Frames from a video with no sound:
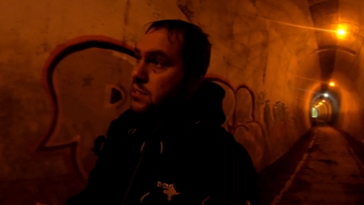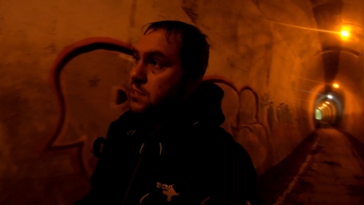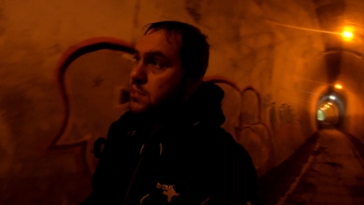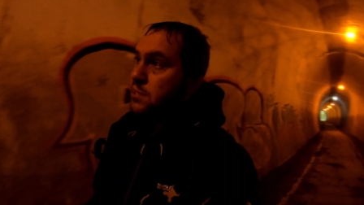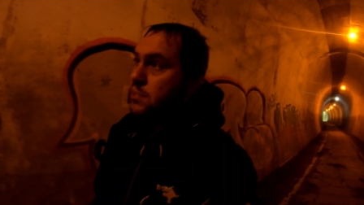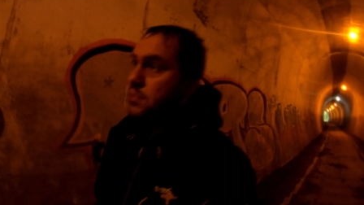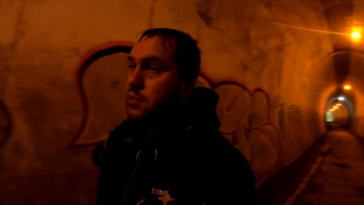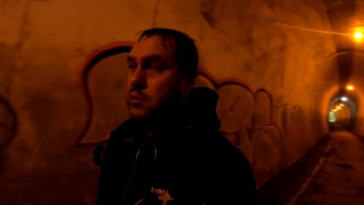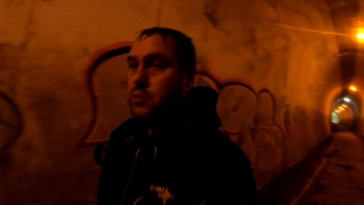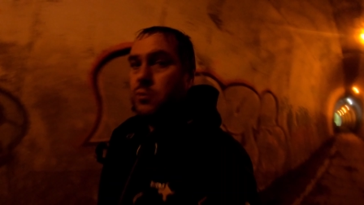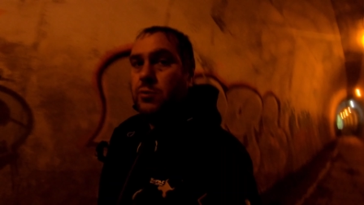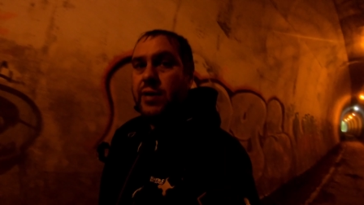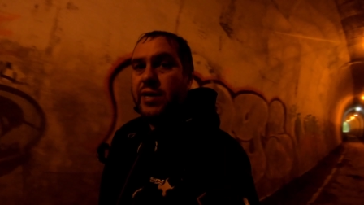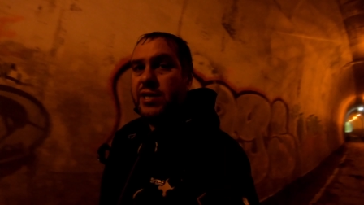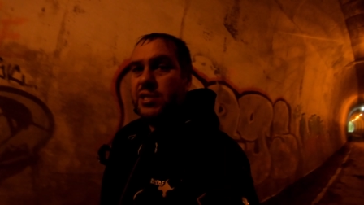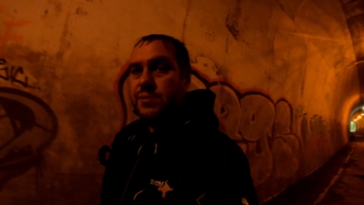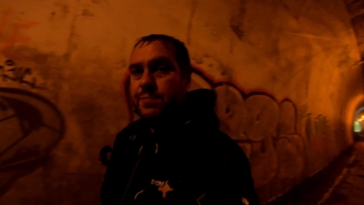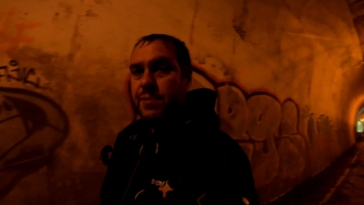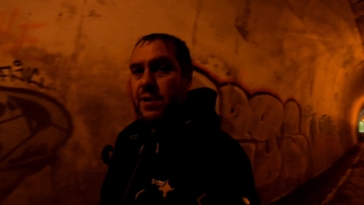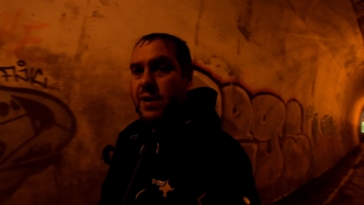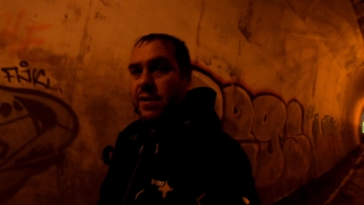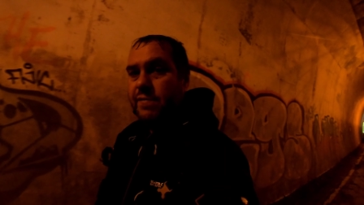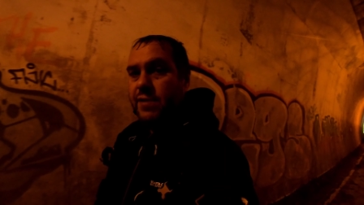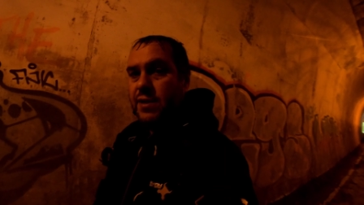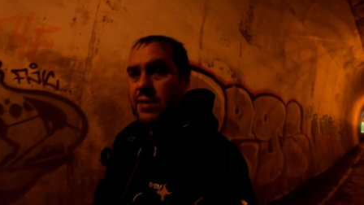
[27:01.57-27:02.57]
is a new
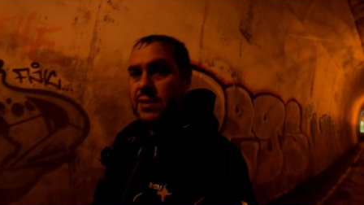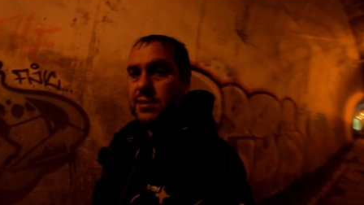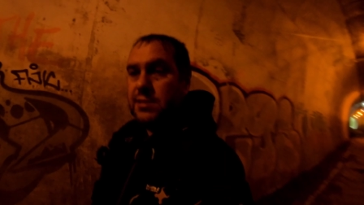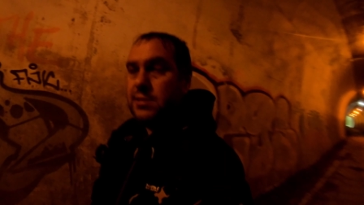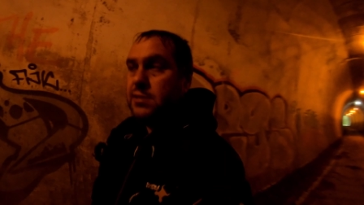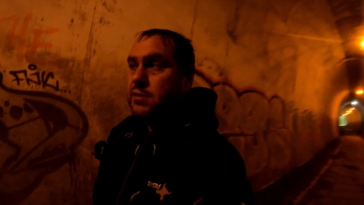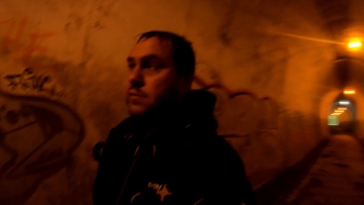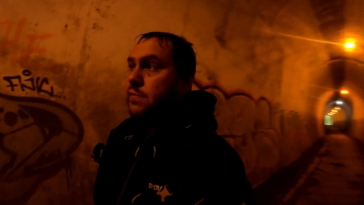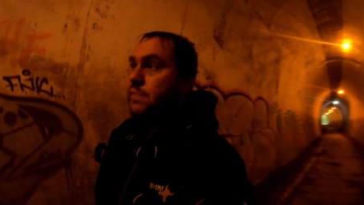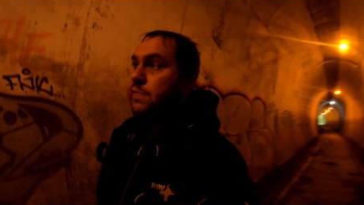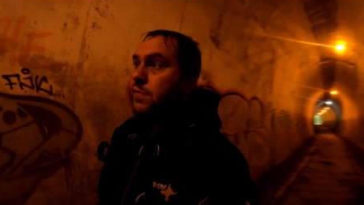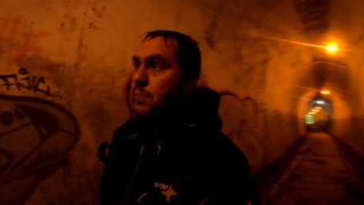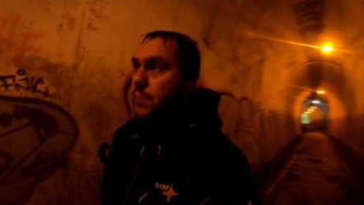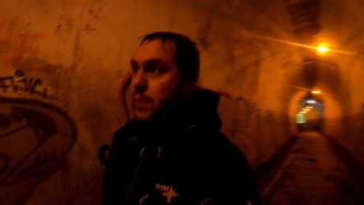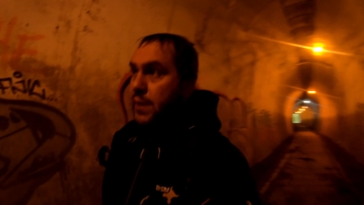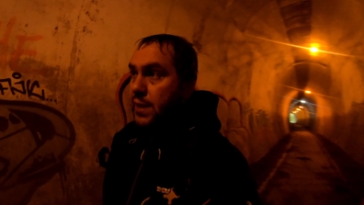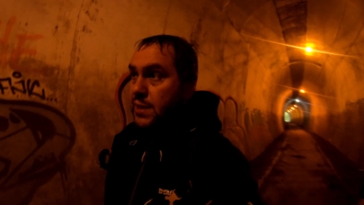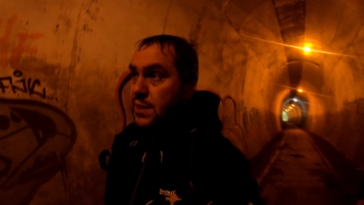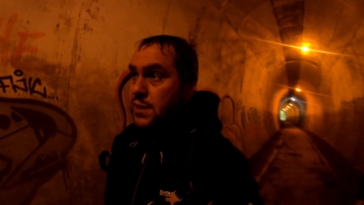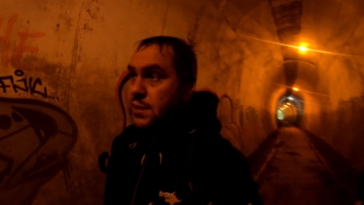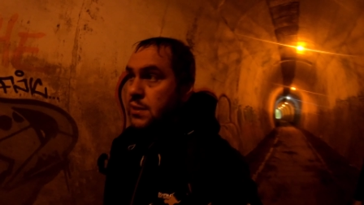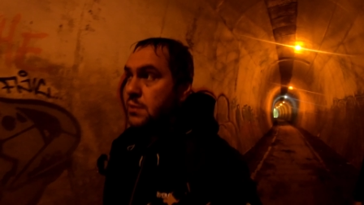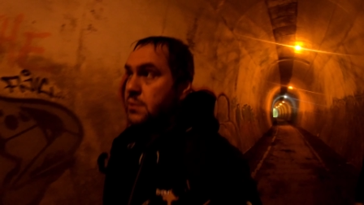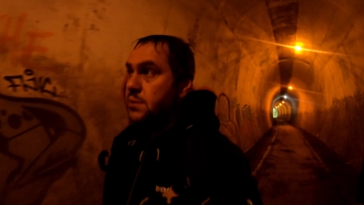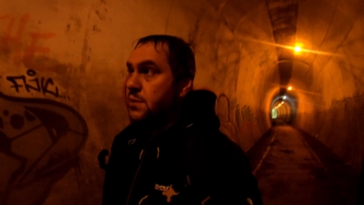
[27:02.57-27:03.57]
experience for me
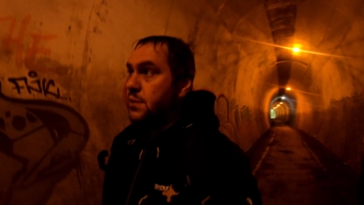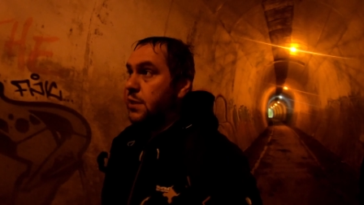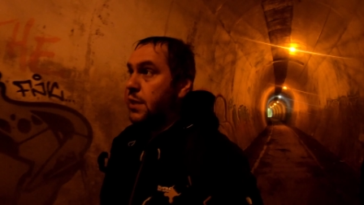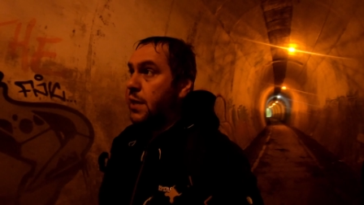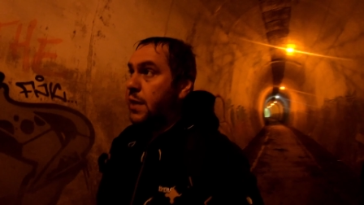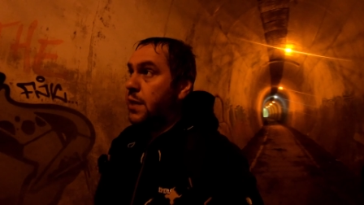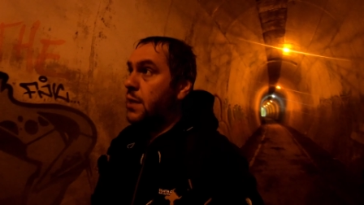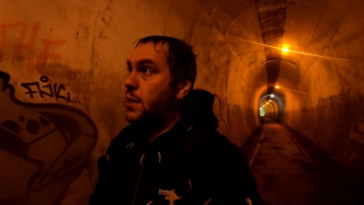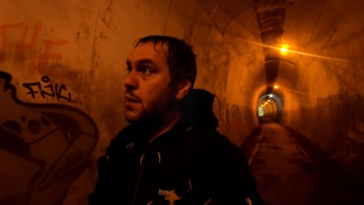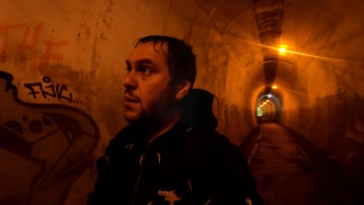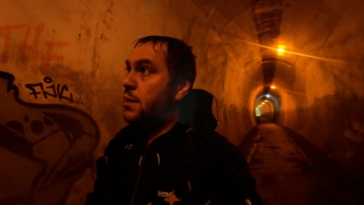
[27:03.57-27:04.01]
today.